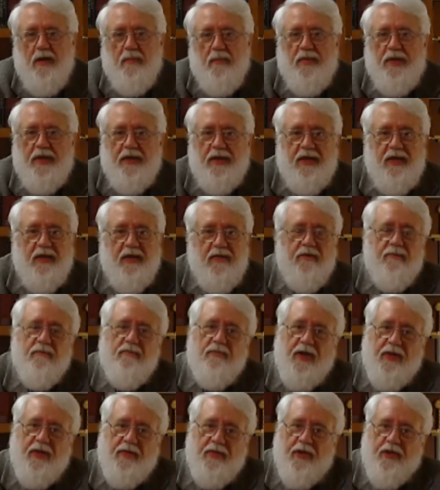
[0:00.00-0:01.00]
But again,
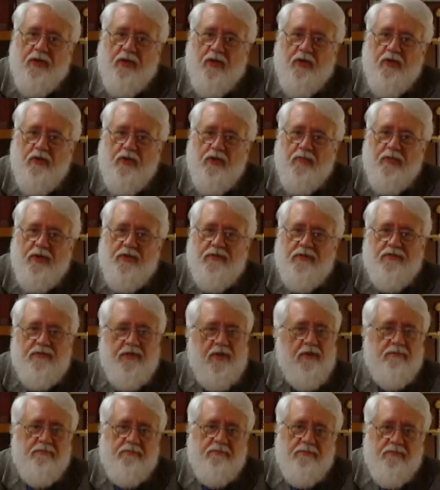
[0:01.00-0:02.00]
by that argument,
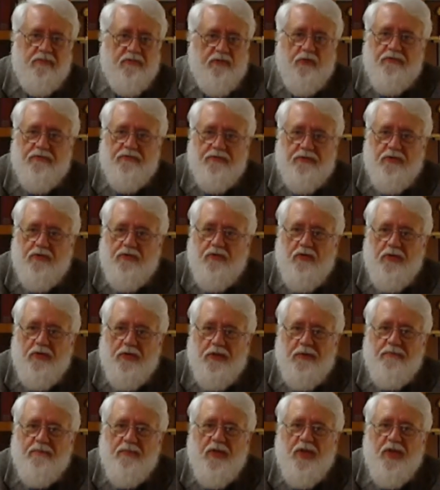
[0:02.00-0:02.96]
say Social Security.